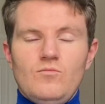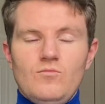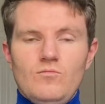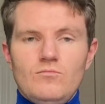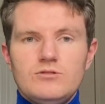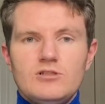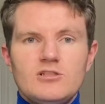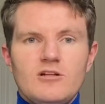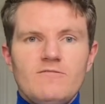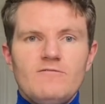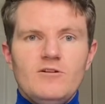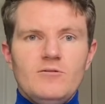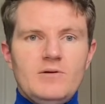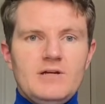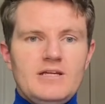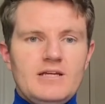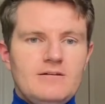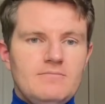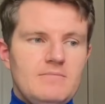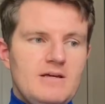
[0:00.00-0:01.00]
stuff that we
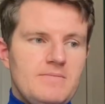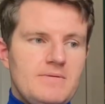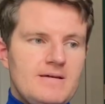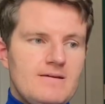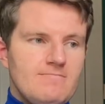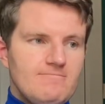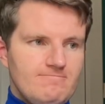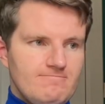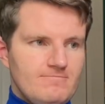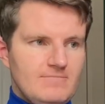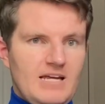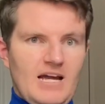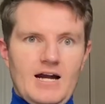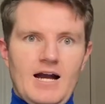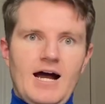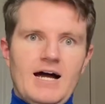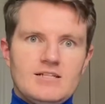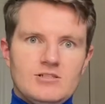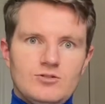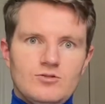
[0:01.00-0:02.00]
can maybe get our
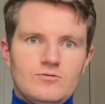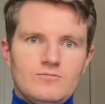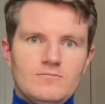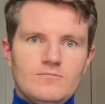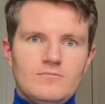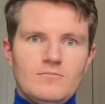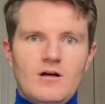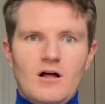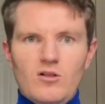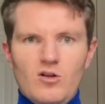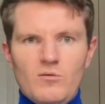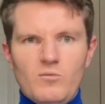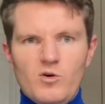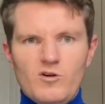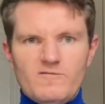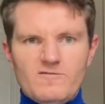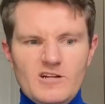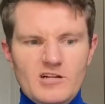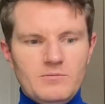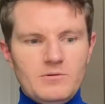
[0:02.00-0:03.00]
hands on a lot more
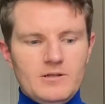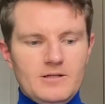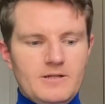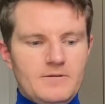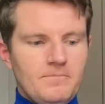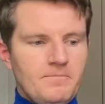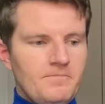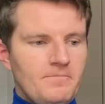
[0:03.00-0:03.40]
frequently.